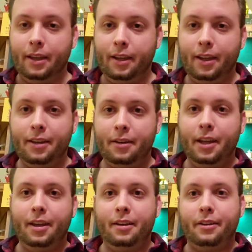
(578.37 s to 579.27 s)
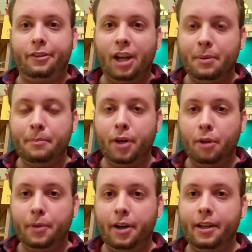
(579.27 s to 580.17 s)
And Simon
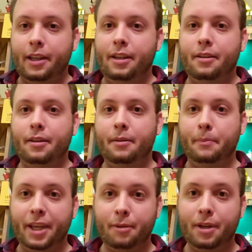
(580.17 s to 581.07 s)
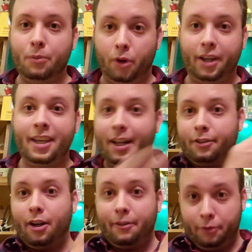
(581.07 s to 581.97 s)
Belmont and Mega Man were kicked
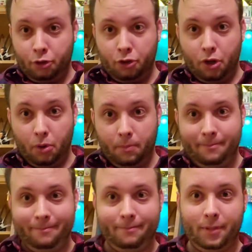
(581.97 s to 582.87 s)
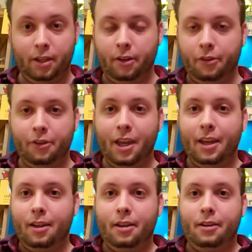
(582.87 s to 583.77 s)
off the show because
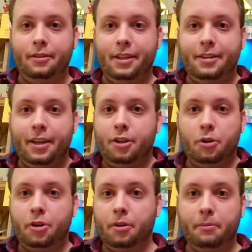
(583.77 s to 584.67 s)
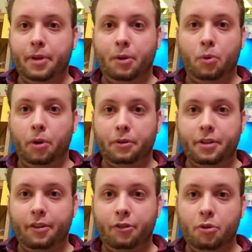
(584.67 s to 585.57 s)
Nintendo couldn't pay
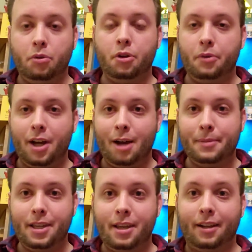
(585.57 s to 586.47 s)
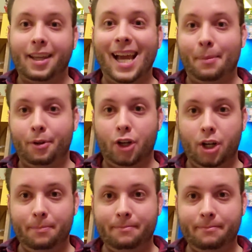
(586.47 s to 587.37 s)
royalties to Konami and
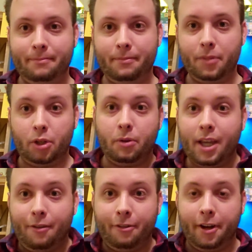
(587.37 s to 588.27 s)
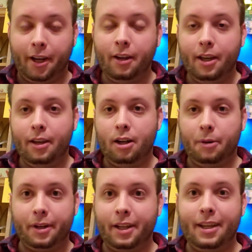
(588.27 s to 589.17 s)
Capcom. Like, okay, fine. Are we
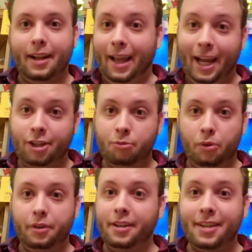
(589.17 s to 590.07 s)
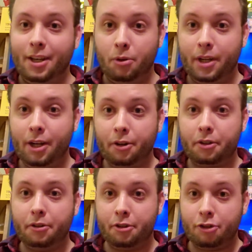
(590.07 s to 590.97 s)
going to get actual Nintendo
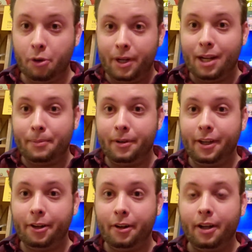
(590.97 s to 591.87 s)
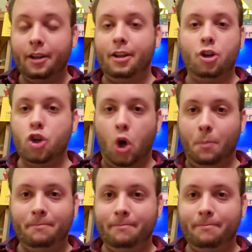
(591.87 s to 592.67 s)
characters showing up in here? No.